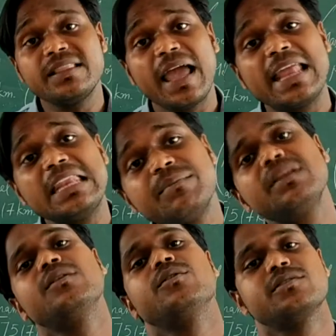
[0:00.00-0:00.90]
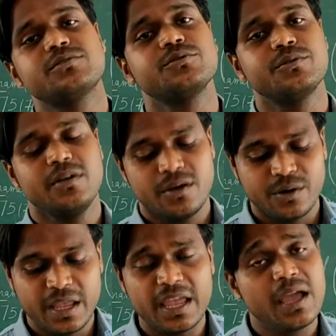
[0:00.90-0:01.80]
the animal also.
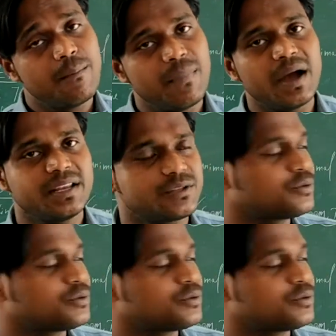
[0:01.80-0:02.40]
Okay, my dear